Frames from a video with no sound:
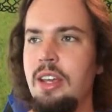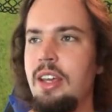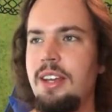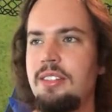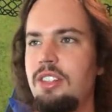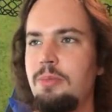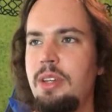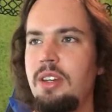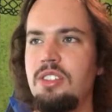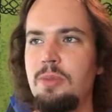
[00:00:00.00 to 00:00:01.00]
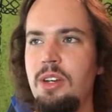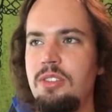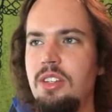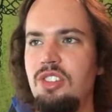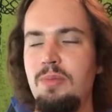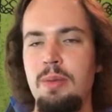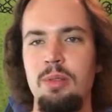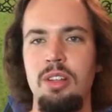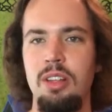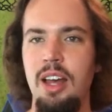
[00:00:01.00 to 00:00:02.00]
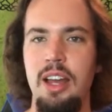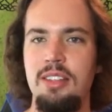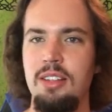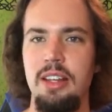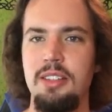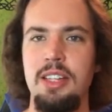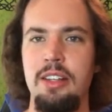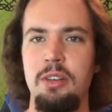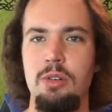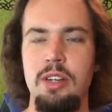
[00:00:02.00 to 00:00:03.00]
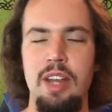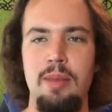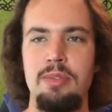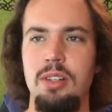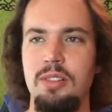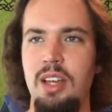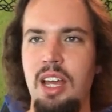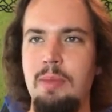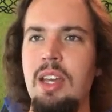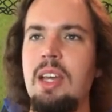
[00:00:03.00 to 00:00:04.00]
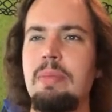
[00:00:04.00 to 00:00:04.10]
It could still be a conspiracy. Two people could lie. It's not like it's out of the ordinary. It happens all the time.